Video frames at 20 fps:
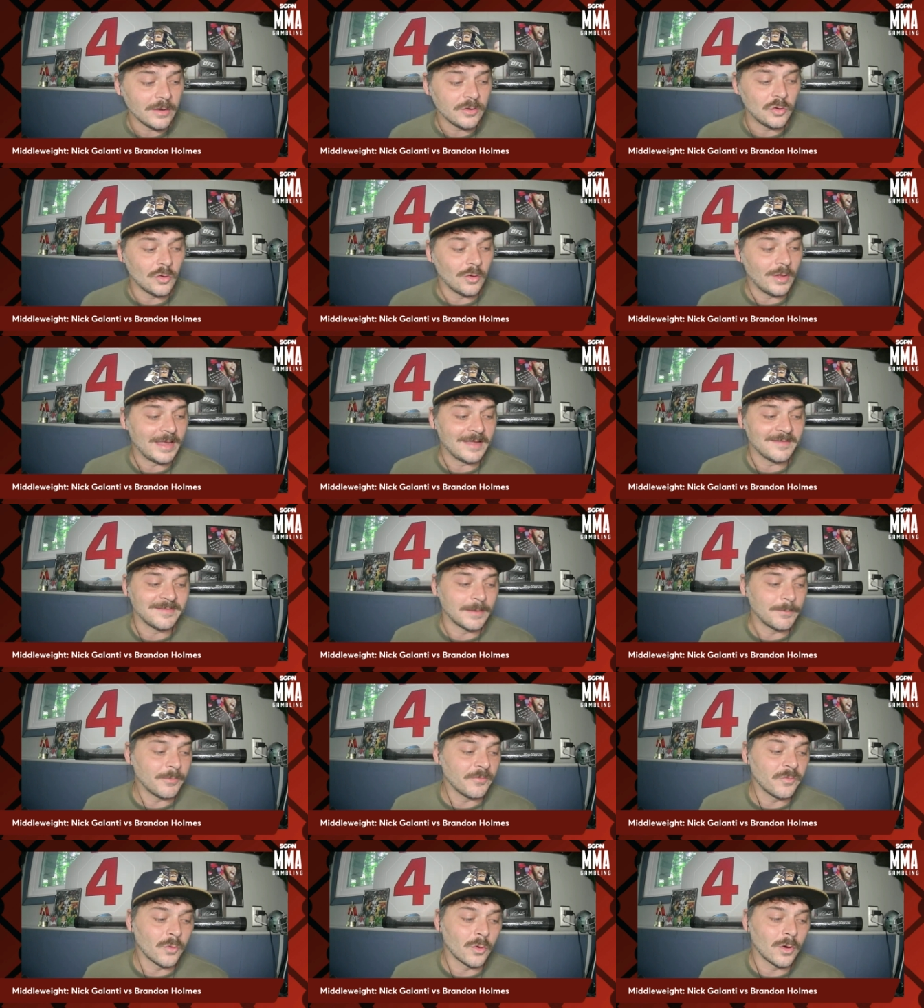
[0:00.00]
You know, like I said
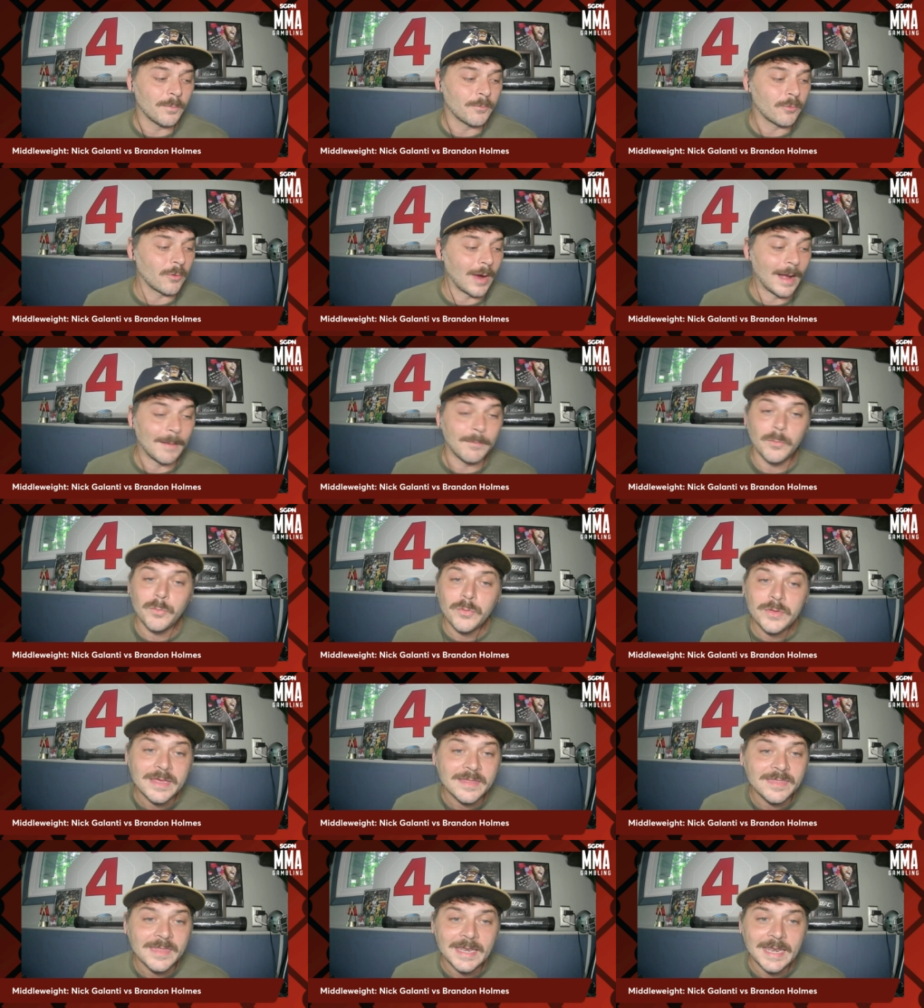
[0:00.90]
before,
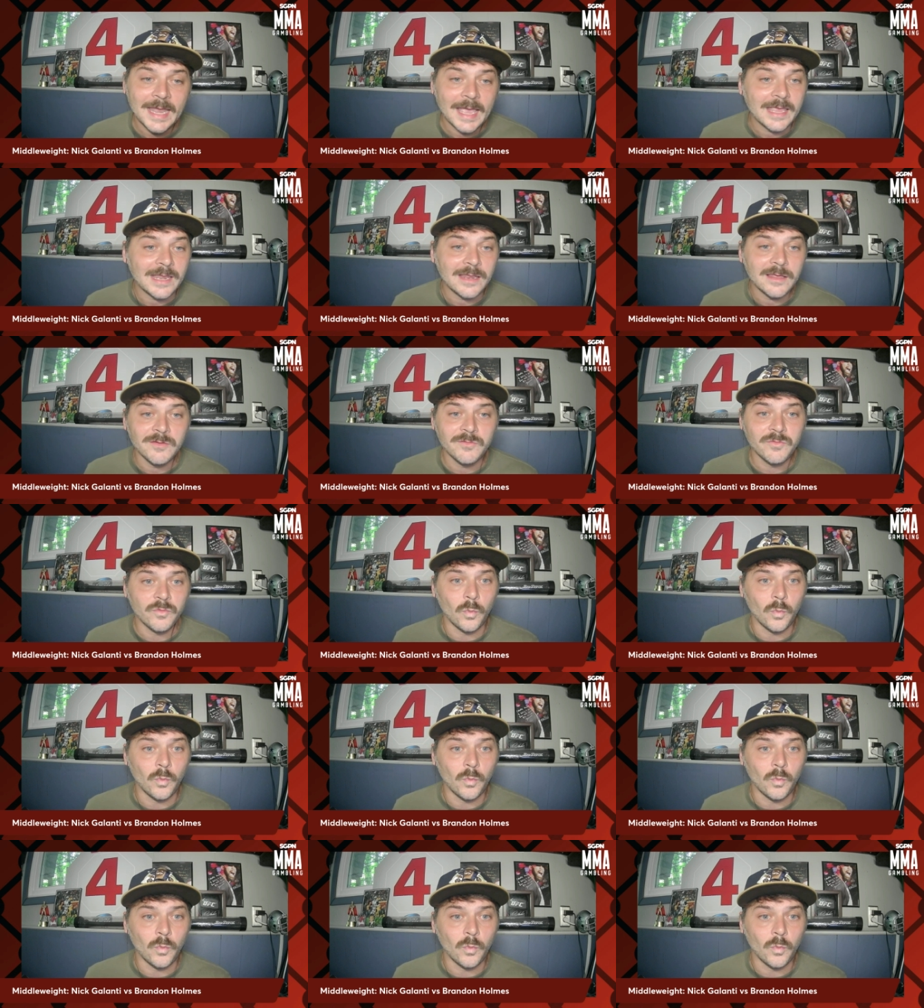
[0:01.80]
probably in the negative